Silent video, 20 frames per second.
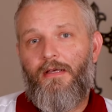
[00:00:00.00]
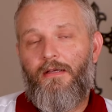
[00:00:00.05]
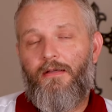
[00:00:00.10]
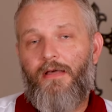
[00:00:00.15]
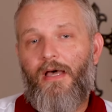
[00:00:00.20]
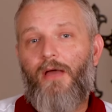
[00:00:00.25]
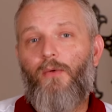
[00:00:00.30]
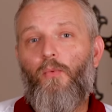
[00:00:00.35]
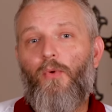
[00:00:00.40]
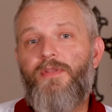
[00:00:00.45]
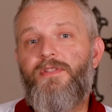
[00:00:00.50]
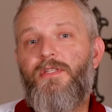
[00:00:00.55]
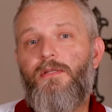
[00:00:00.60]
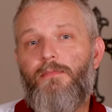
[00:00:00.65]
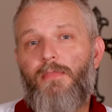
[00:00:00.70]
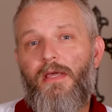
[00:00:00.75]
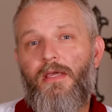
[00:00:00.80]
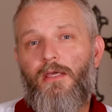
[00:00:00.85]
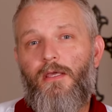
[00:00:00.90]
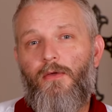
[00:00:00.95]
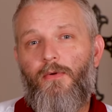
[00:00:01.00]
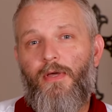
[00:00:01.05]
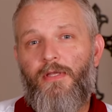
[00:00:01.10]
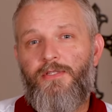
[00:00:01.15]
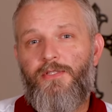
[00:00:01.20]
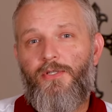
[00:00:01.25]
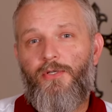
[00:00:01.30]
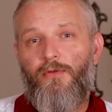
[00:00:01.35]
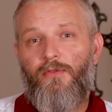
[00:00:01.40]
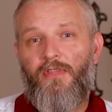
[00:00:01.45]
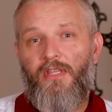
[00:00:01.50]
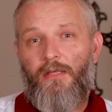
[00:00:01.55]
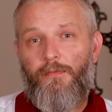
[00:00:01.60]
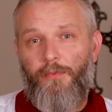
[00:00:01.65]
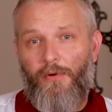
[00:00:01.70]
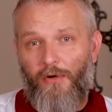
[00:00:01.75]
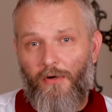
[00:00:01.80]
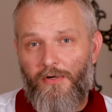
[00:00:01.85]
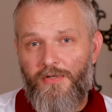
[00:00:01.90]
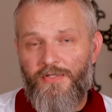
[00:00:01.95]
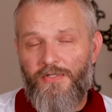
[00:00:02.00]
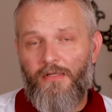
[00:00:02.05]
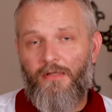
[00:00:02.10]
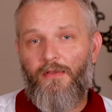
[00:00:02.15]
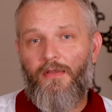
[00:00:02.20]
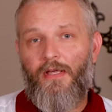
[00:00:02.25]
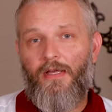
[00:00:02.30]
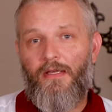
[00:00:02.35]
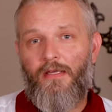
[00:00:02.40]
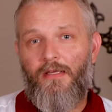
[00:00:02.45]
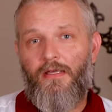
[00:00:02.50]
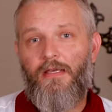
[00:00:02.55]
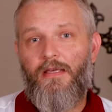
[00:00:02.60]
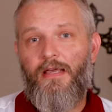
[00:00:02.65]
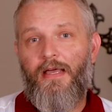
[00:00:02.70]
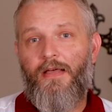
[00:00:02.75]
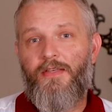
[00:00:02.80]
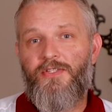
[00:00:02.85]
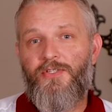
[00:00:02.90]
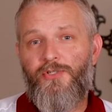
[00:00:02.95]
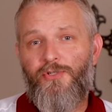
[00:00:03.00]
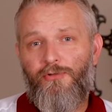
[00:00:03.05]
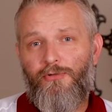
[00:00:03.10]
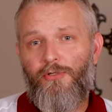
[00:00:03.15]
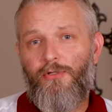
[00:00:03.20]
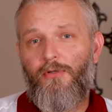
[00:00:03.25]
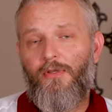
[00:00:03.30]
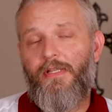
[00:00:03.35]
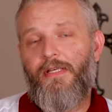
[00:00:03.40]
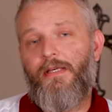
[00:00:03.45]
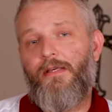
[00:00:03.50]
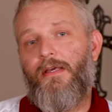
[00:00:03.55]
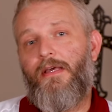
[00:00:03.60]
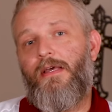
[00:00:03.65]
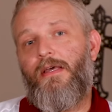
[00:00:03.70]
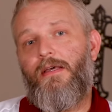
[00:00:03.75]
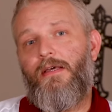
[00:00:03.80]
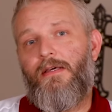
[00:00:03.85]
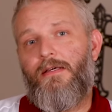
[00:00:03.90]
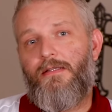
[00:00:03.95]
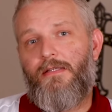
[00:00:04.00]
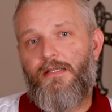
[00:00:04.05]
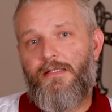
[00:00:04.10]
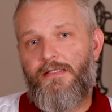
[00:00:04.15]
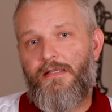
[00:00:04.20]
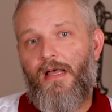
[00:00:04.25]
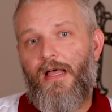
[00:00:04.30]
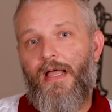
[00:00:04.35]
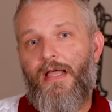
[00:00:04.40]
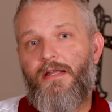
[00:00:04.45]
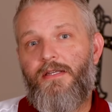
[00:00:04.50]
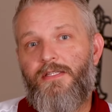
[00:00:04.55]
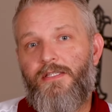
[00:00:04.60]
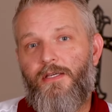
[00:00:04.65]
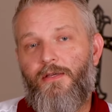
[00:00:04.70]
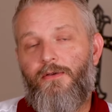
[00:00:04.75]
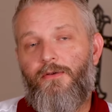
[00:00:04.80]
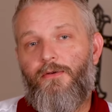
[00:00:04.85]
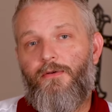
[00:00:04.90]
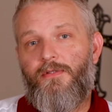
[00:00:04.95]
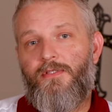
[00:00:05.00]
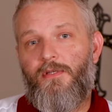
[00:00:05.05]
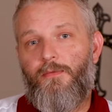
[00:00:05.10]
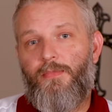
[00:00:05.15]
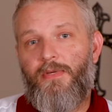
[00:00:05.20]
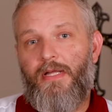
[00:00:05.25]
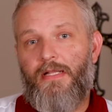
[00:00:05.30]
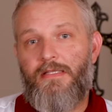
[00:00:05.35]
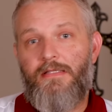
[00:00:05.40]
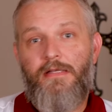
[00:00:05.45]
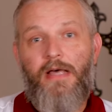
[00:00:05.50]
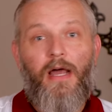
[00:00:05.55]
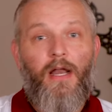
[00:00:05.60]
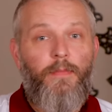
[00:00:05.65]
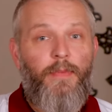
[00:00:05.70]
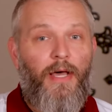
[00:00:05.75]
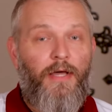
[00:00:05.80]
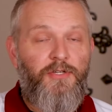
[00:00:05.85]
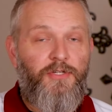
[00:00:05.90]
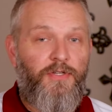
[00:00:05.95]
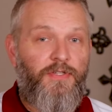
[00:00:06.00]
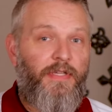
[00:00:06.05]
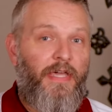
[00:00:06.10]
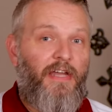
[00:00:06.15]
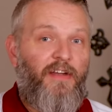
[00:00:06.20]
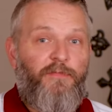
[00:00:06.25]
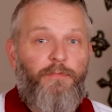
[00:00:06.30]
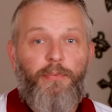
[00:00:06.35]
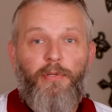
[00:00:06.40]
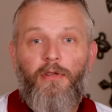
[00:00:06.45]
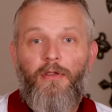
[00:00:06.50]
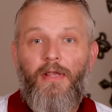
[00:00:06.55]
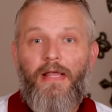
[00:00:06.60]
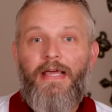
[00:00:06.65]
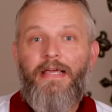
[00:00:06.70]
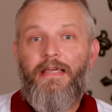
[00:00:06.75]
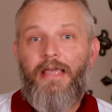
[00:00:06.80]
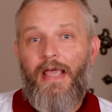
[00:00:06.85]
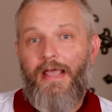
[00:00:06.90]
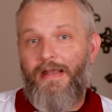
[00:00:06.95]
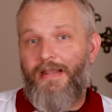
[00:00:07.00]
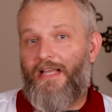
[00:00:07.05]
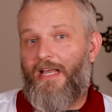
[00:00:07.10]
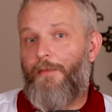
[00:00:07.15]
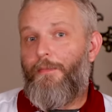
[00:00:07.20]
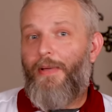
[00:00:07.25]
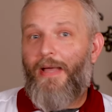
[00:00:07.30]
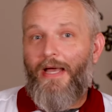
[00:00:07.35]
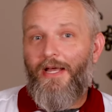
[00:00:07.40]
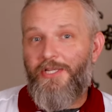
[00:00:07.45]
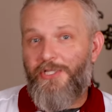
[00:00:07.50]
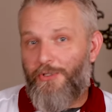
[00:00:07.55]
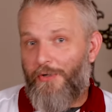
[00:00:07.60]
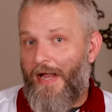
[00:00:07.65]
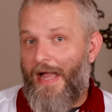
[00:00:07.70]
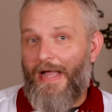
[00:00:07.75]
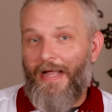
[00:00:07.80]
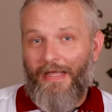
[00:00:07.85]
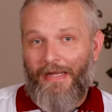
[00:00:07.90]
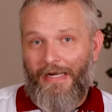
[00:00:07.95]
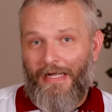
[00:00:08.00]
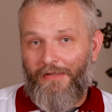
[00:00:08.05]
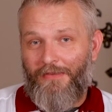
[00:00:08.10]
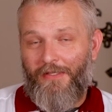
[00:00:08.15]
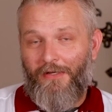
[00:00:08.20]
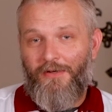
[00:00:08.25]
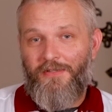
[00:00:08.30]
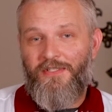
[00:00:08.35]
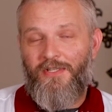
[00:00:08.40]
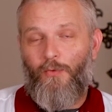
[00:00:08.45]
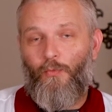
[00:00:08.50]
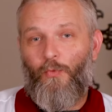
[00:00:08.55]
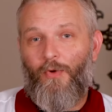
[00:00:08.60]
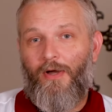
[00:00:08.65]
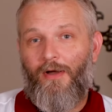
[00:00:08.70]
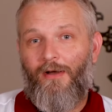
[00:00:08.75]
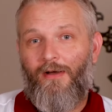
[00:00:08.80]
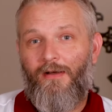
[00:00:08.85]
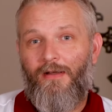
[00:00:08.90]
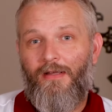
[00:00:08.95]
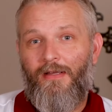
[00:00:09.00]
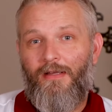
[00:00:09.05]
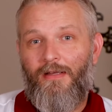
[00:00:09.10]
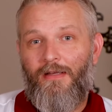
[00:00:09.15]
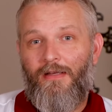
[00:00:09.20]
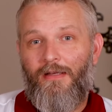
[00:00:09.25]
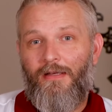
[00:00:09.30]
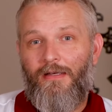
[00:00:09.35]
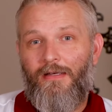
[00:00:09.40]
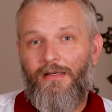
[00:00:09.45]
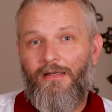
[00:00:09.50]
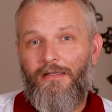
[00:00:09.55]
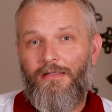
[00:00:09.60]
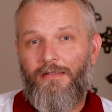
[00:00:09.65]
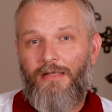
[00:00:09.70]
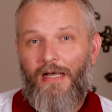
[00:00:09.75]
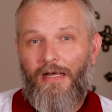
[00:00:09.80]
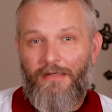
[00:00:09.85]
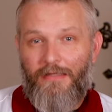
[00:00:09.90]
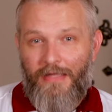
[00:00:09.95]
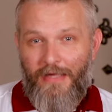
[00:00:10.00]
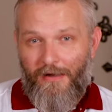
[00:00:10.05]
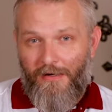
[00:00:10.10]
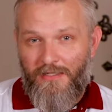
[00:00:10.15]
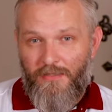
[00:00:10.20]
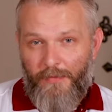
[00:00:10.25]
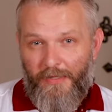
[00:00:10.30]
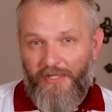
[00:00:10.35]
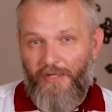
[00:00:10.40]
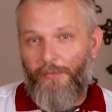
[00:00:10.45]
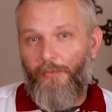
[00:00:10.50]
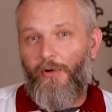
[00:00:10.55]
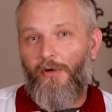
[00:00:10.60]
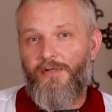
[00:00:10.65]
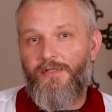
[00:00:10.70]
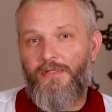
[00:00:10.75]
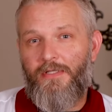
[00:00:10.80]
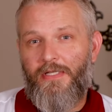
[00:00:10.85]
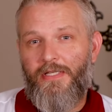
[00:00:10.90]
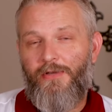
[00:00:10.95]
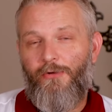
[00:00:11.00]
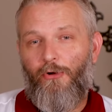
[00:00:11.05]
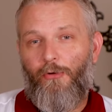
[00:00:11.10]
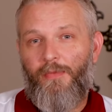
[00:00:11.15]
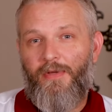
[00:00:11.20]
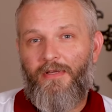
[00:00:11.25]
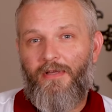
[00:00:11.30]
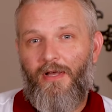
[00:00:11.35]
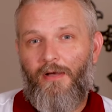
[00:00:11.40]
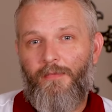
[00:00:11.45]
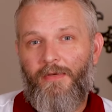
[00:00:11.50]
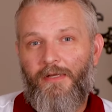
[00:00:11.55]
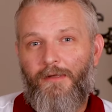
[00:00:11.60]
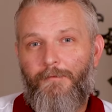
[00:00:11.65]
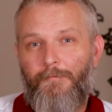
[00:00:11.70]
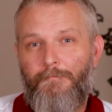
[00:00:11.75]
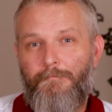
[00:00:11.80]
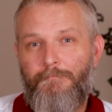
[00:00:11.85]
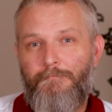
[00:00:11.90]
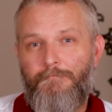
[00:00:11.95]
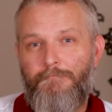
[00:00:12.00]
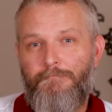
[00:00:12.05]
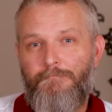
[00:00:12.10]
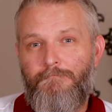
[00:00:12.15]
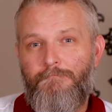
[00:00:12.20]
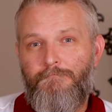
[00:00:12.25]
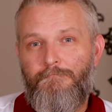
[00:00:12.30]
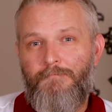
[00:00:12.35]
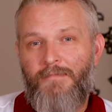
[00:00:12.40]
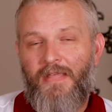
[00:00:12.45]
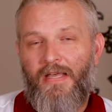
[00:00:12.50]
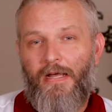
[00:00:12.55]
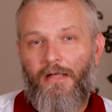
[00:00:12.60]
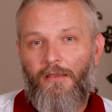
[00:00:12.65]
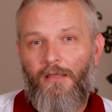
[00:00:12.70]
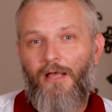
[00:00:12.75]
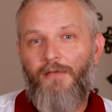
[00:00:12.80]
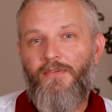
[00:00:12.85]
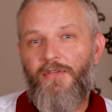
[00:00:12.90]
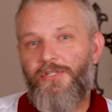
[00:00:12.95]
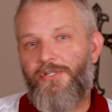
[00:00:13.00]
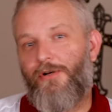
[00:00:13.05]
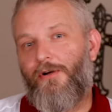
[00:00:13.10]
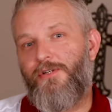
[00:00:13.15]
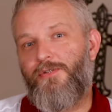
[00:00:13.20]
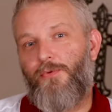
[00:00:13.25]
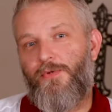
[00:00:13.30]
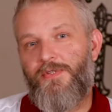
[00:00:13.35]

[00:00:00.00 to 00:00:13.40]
God wants to make you into the person that he has truly designed you to be. It's not about just kind of placating a pet dragon out there somewhere. God cares about the person that you are becoming. I love you, church.